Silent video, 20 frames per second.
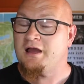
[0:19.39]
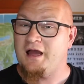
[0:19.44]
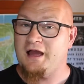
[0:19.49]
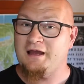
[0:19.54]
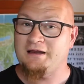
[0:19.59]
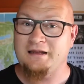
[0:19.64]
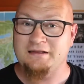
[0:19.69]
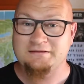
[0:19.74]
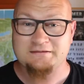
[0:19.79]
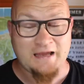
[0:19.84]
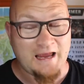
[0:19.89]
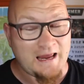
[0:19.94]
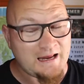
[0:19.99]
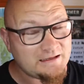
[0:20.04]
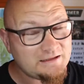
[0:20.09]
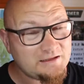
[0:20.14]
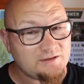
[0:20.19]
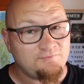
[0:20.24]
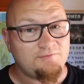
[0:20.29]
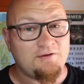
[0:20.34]
and at the
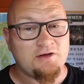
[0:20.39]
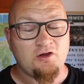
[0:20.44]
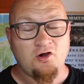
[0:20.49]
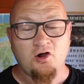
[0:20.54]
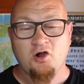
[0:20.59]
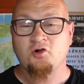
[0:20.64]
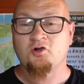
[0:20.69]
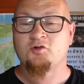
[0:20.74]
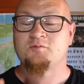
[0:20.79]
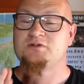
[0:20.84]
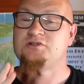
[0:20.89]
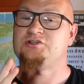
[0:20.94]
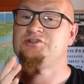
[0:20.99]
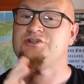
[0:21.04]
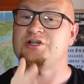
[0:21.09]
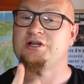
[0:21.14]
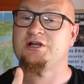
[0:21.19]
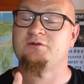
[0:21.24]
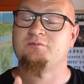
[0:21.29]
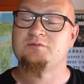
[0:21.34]
end of the video I'm going to be
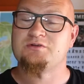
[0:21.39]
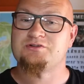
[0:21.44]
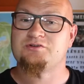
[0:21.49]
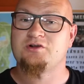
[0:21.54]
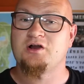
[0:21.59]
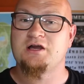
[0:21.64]
sharing with you